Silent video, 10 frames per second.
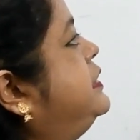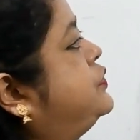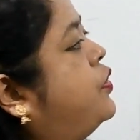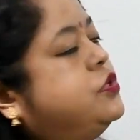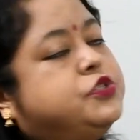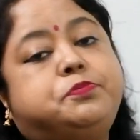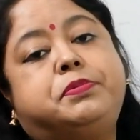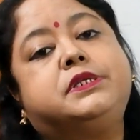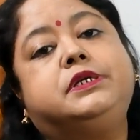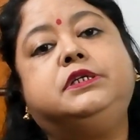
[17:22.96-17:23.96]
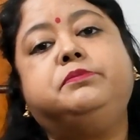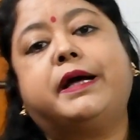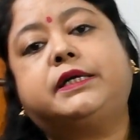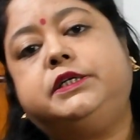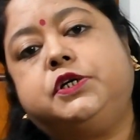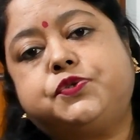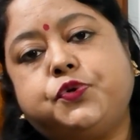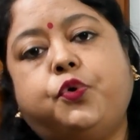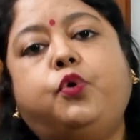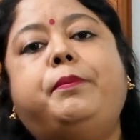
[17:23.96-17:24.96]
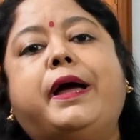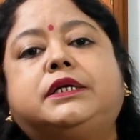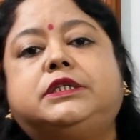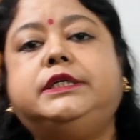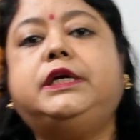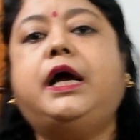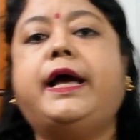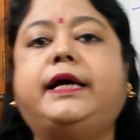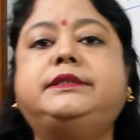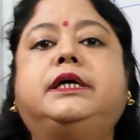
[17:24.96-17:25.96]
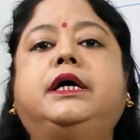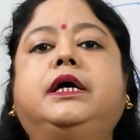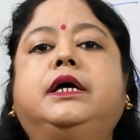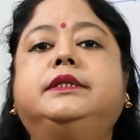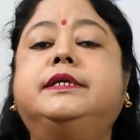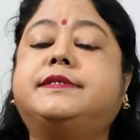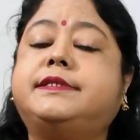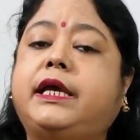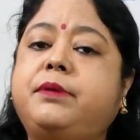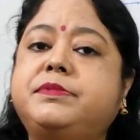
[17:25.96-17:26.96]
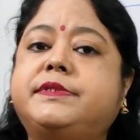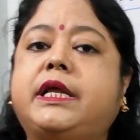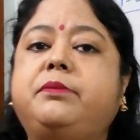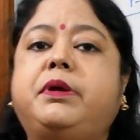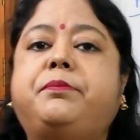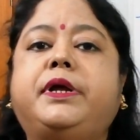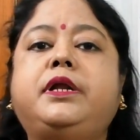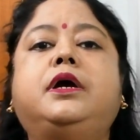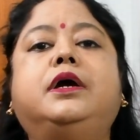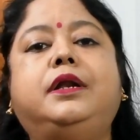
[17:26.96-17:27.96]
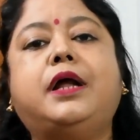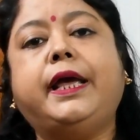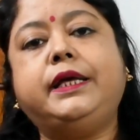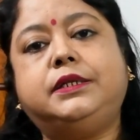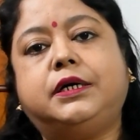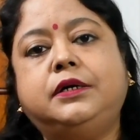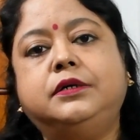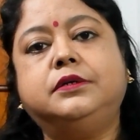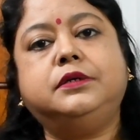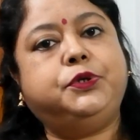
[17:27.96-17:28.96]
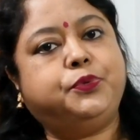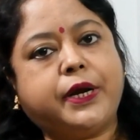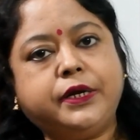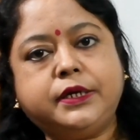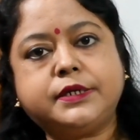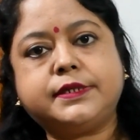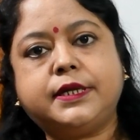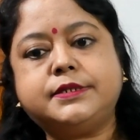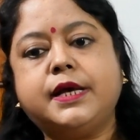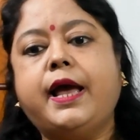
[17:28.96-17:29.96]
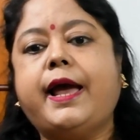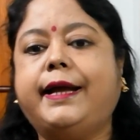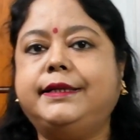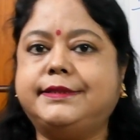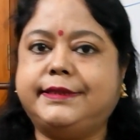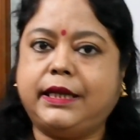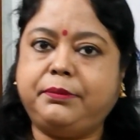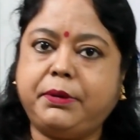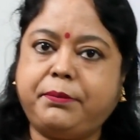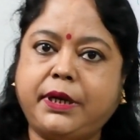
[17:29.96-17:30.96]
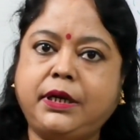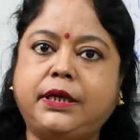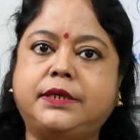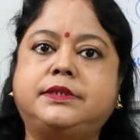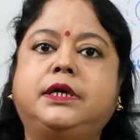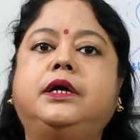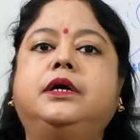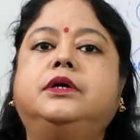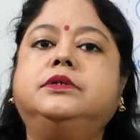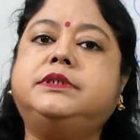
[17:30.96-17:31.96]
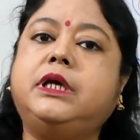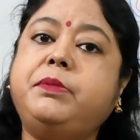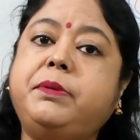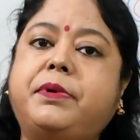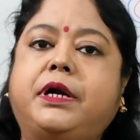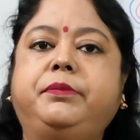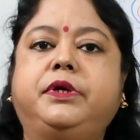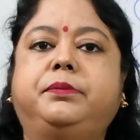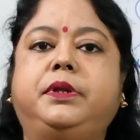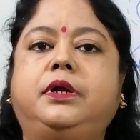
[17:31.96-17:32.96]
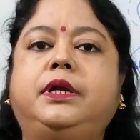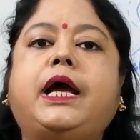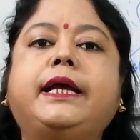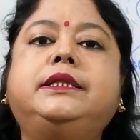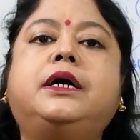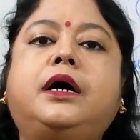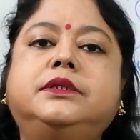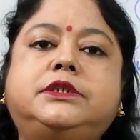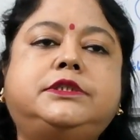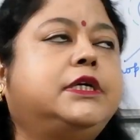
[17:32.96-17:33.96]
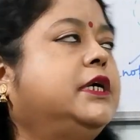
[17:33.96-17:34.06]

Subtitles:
is also present in bacteria. So bacteria has the same cell membrane like the eukaryotic cells, and cell membrane is semi-permeable. Like the others,